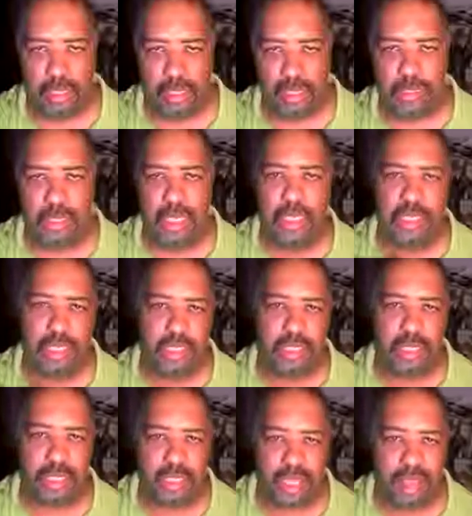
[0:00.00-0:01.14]
So this is
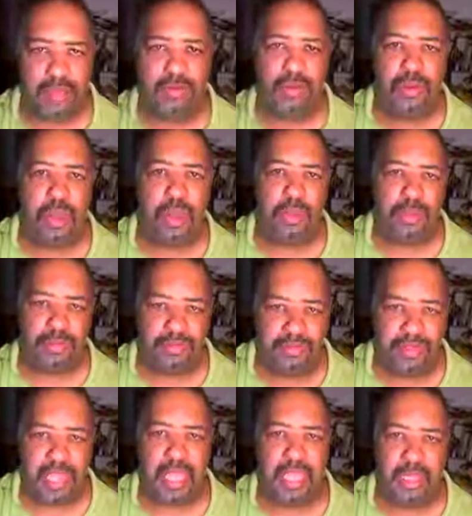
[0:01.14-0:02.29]
the level of the
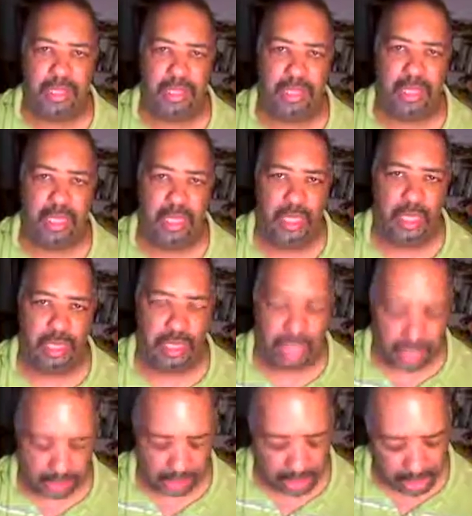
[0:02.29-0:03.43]
faith
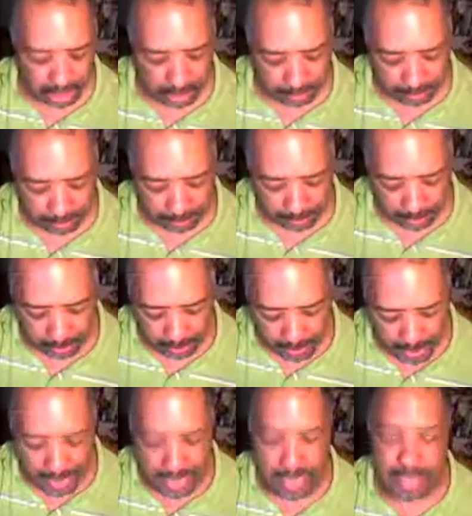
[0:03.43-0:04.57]
that these people
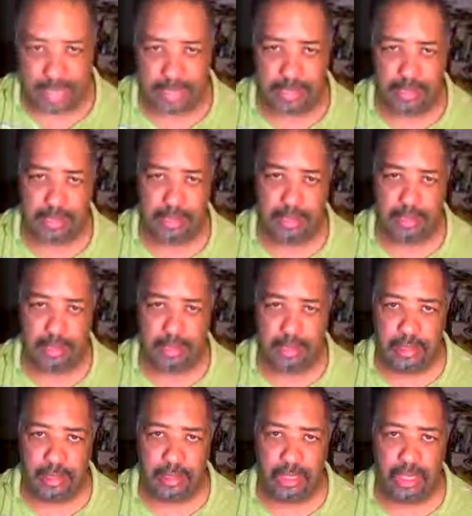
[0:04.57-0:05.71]
had.
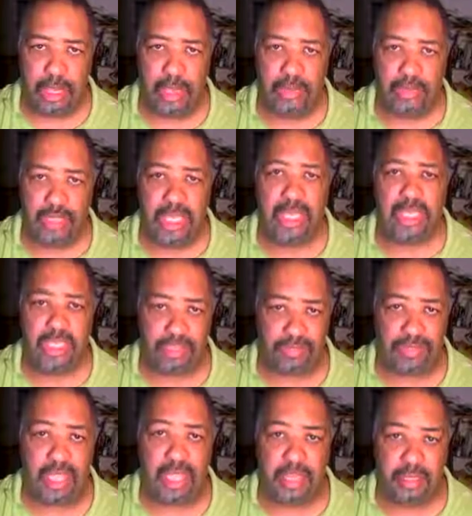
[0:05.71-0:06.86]
You know, this is
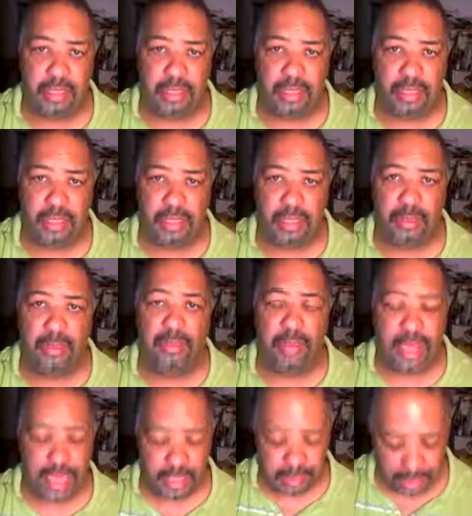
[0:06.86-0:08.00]
faith.
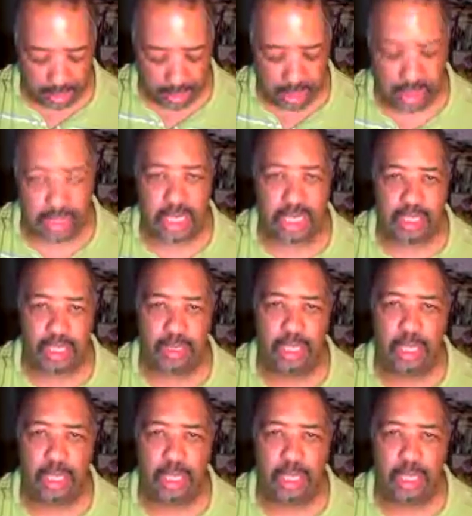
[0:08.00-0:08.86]
Great is Jesus.